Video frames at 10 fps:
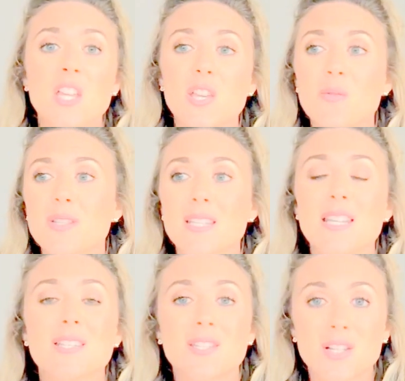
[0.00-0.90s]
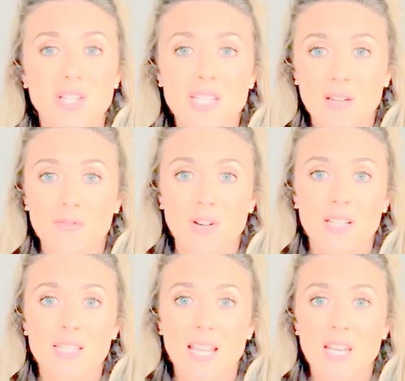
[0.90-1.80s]
you will see such a
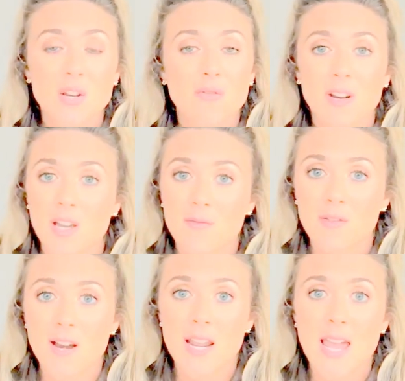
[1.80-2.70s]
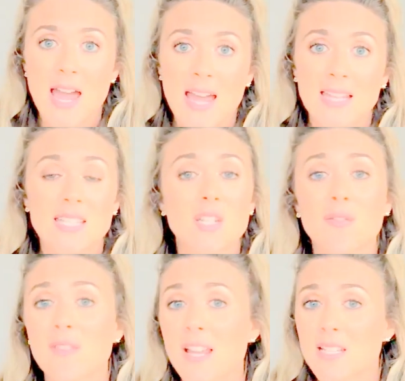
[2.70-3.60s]
difference in your recovery and
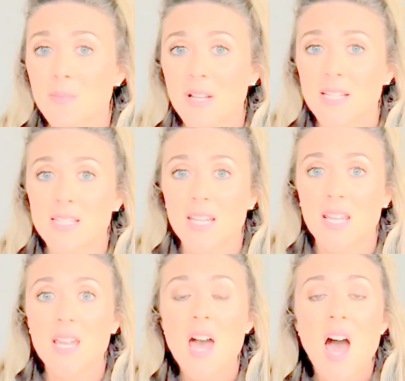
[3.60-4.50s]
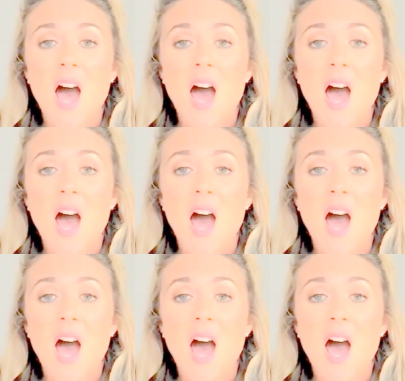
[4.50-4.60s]
your flexibility.